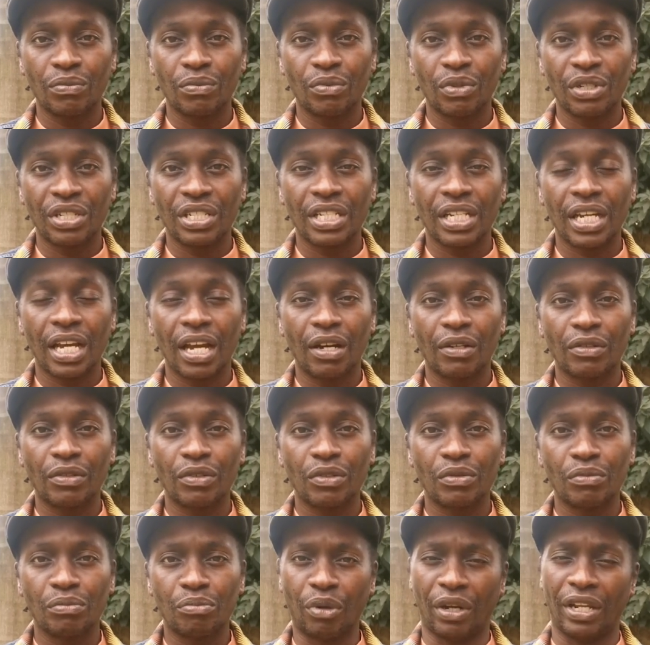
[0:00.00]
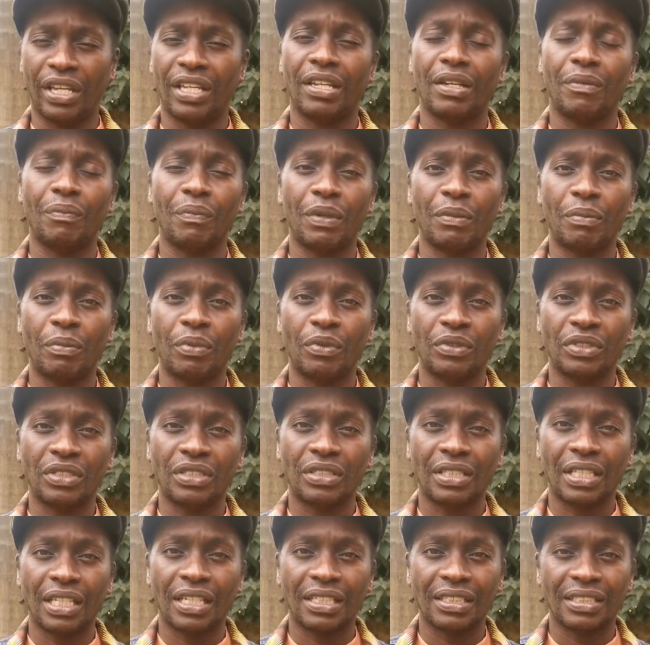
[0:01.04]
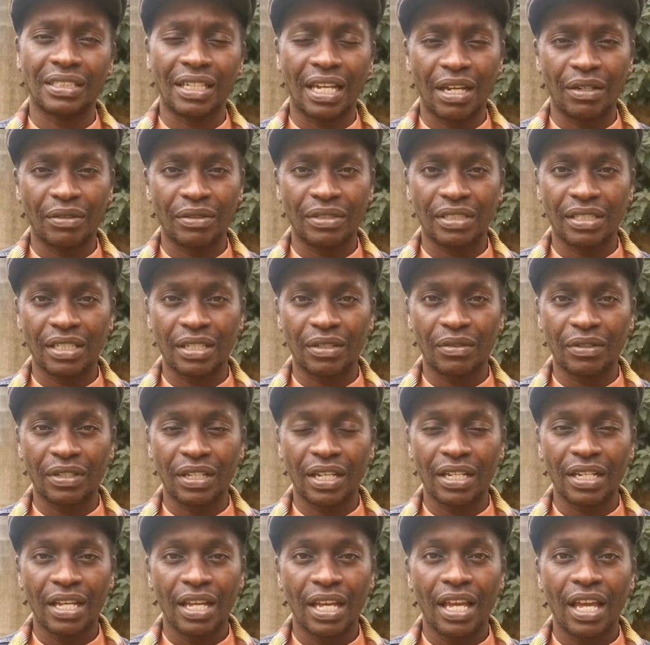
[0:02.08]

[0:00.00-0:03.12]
reaching out to breaking people's things, houses and all that.